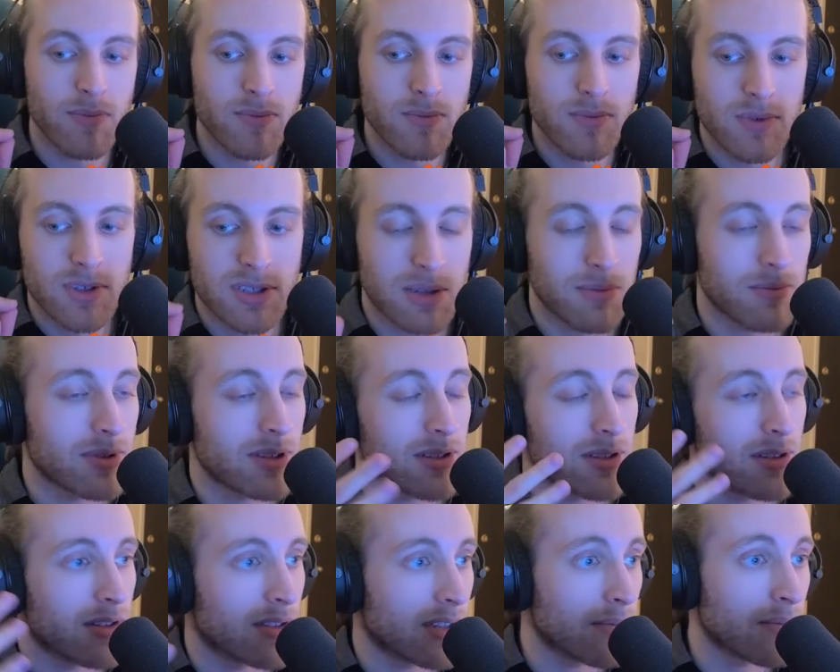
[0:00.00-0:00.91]

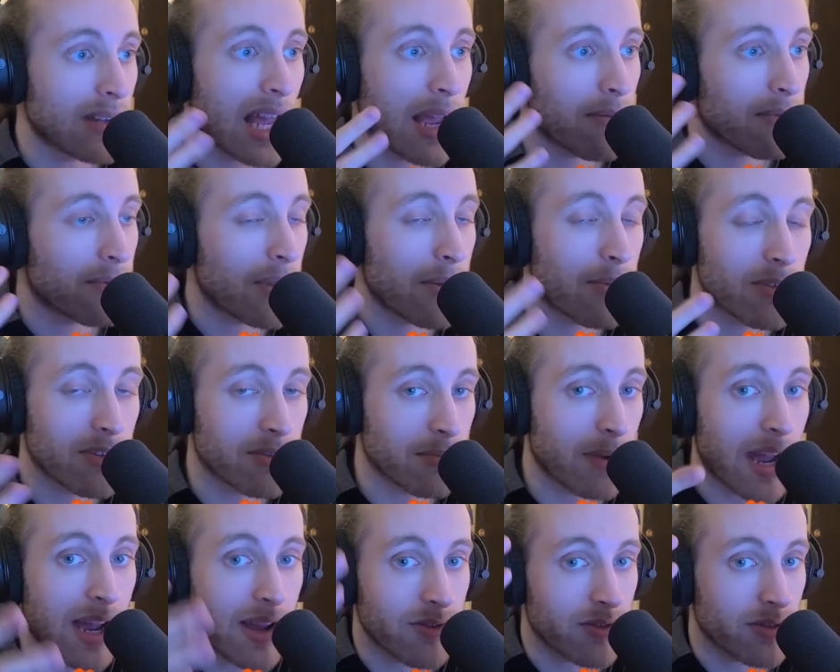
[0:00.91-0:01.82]
Sometimes people's
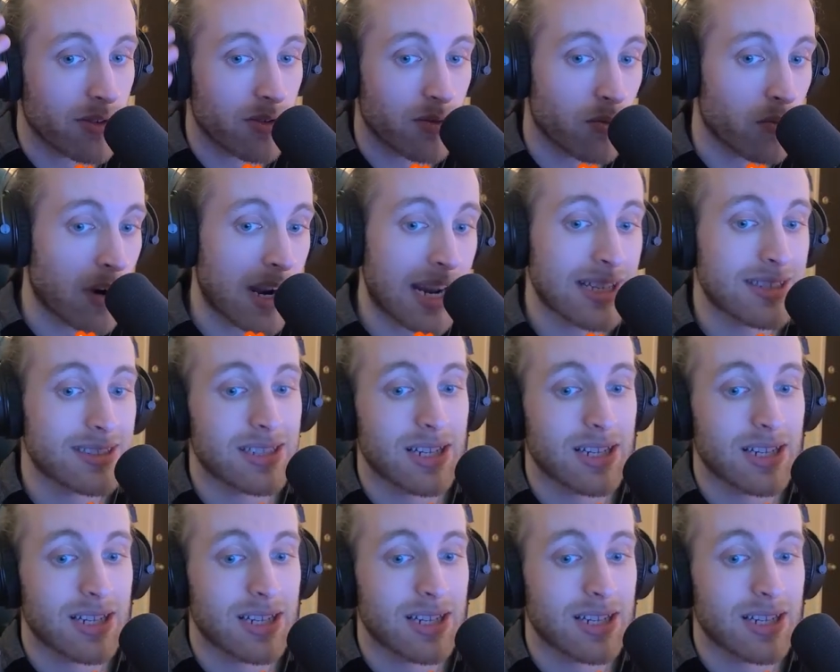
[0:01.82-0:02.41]
minds are just racing